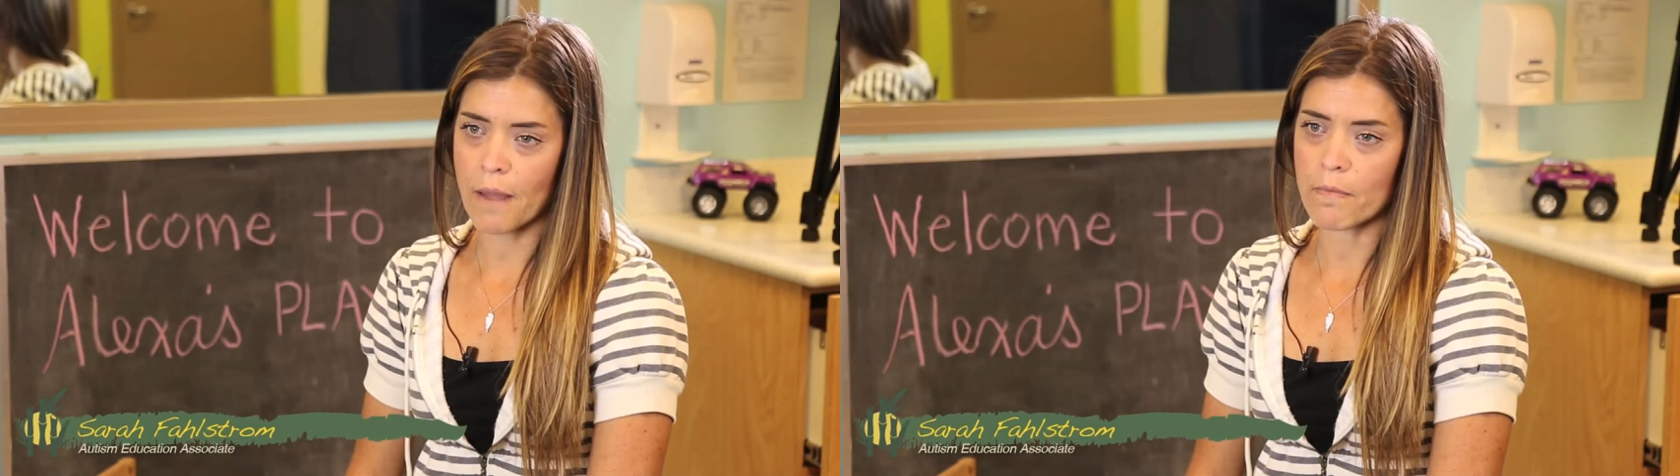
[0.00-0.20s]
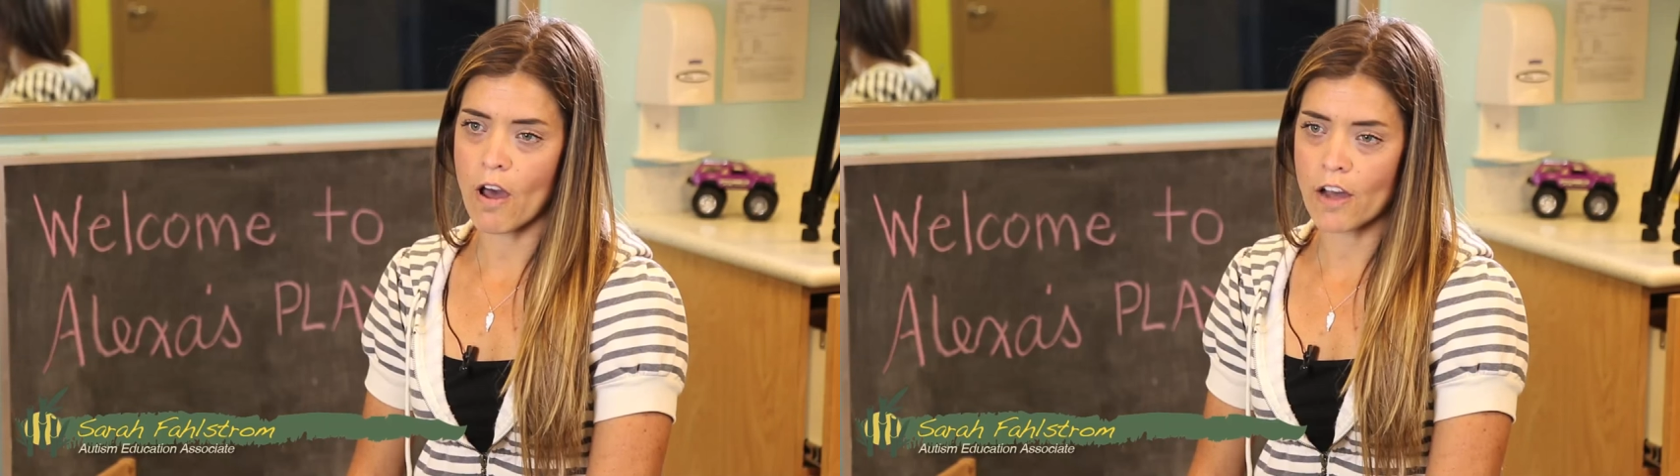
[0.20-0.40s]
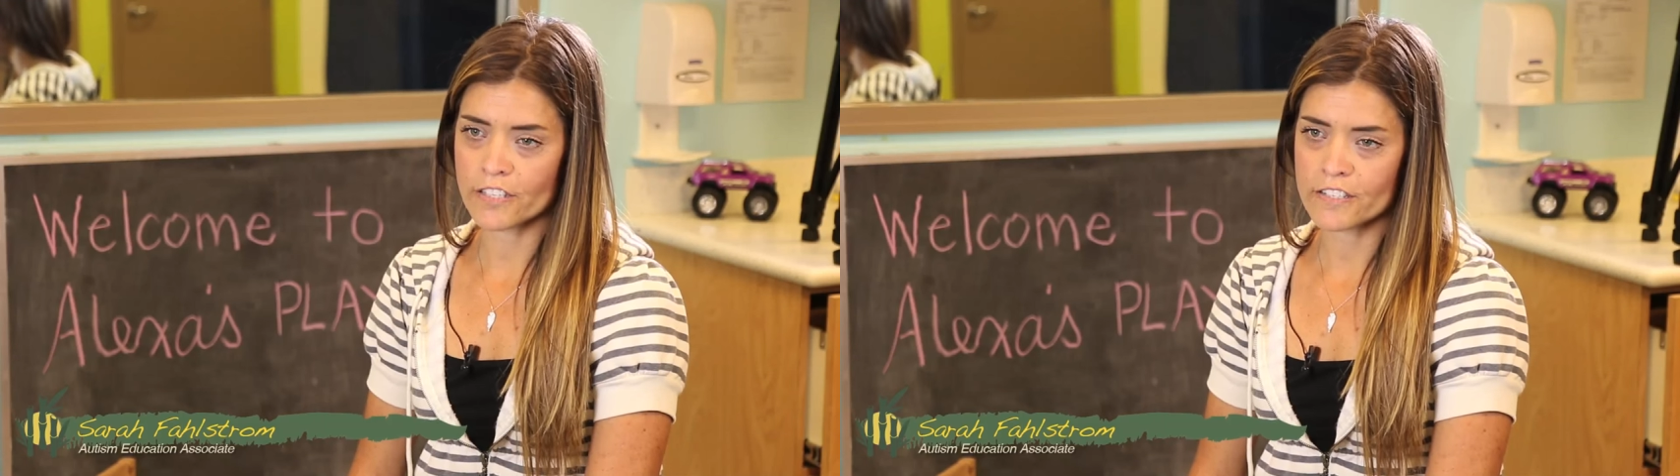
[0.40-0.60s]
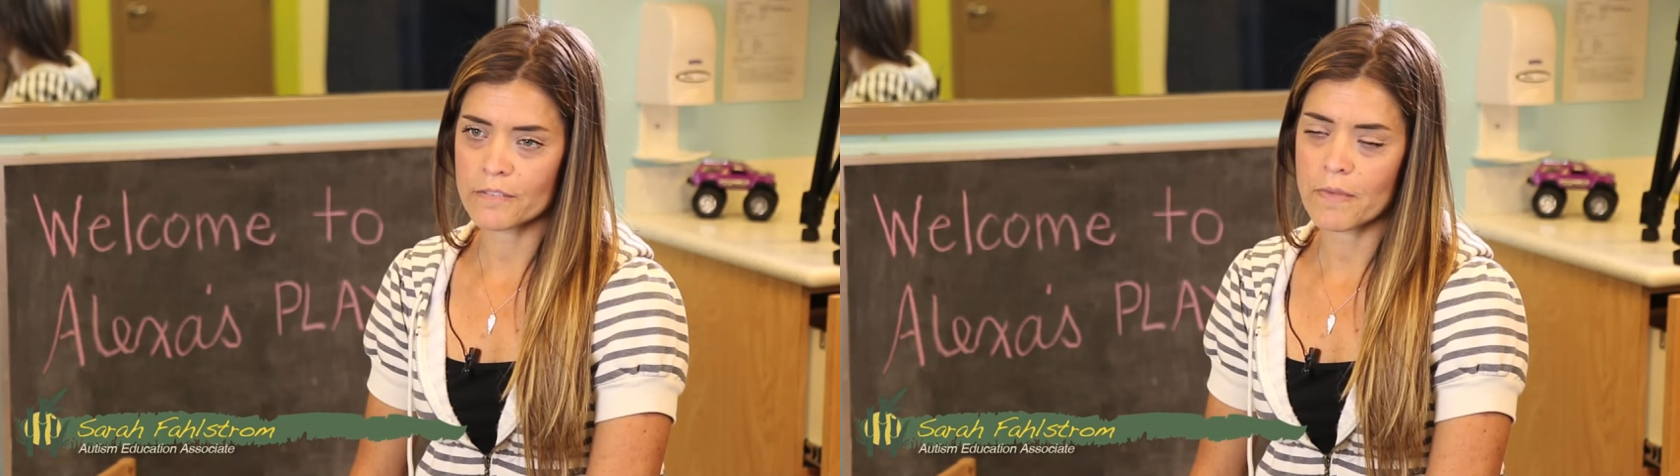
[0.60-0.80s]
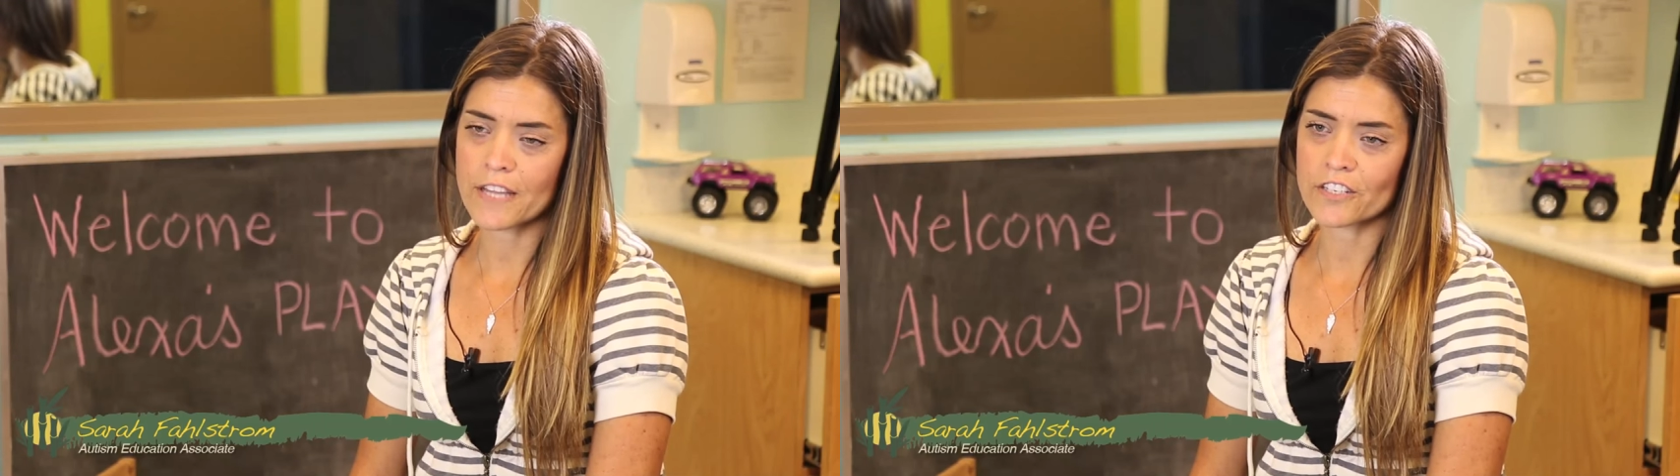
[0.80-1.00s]
and I'm an
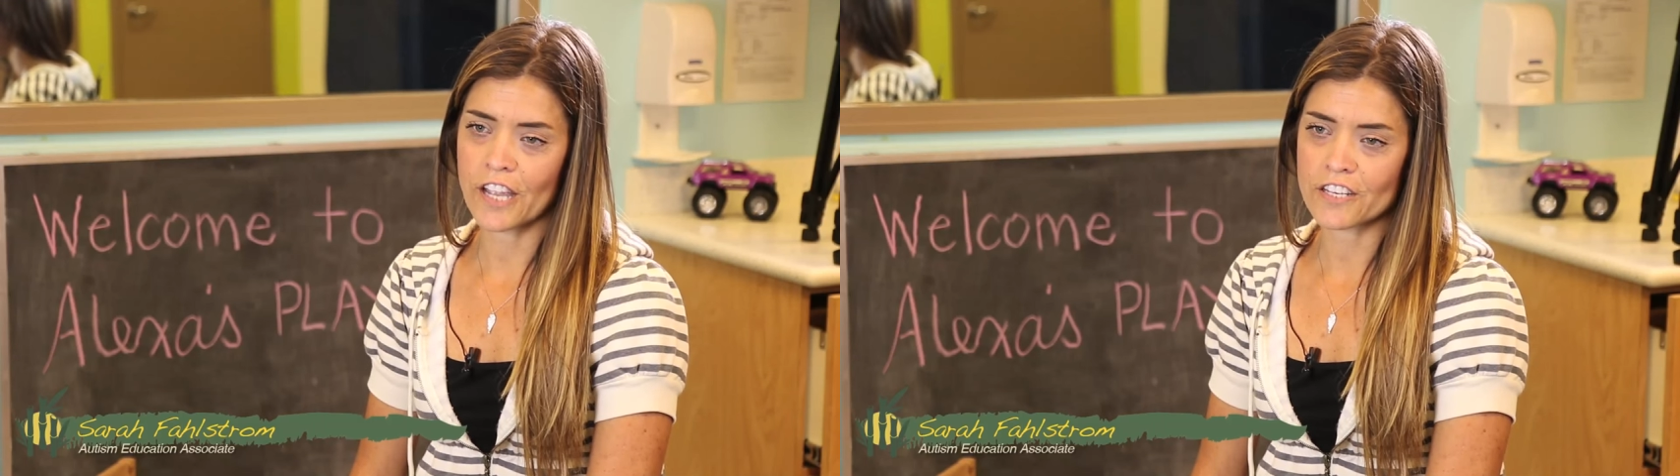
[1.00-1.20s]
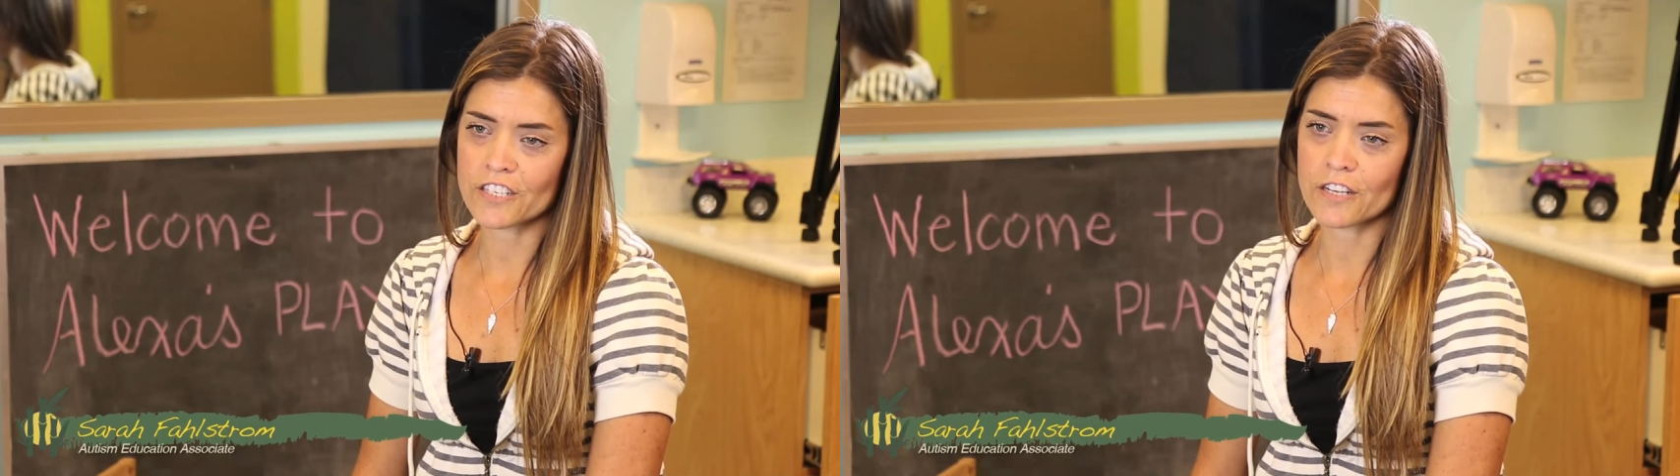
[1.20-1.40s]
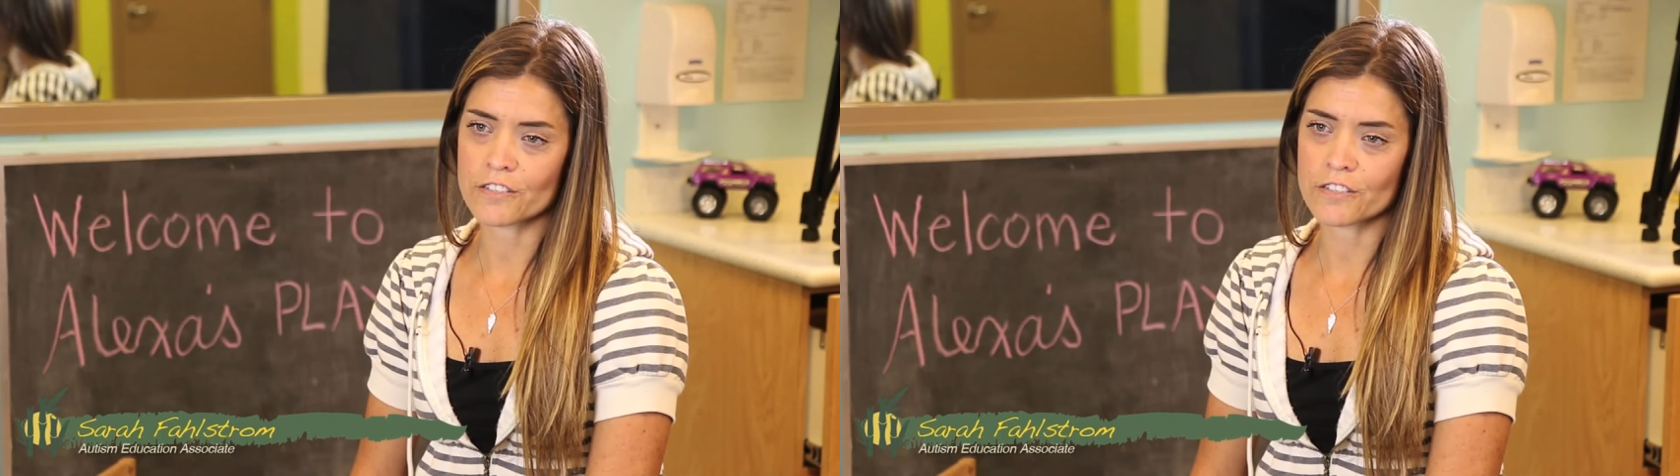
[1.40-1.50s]
Autism Education